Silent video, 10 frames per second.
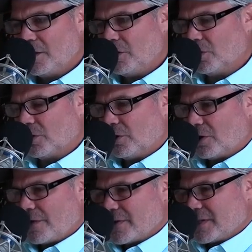
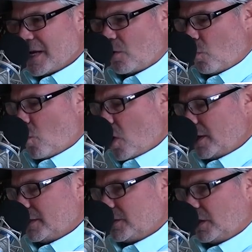you're on this like
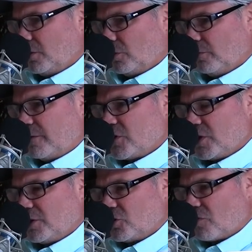one tunnel
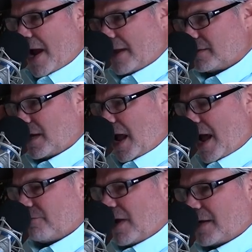vision track that
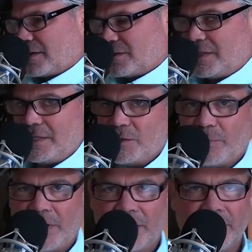I've got disease,
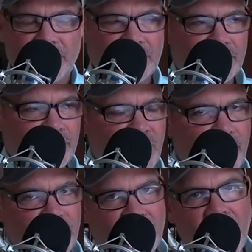but
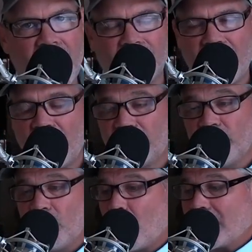maybe not. Now, if
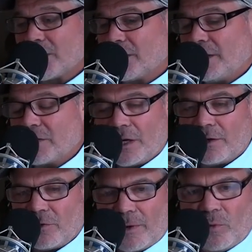you've been watching things on
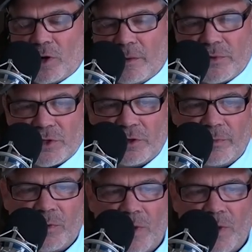grub worms, or you've been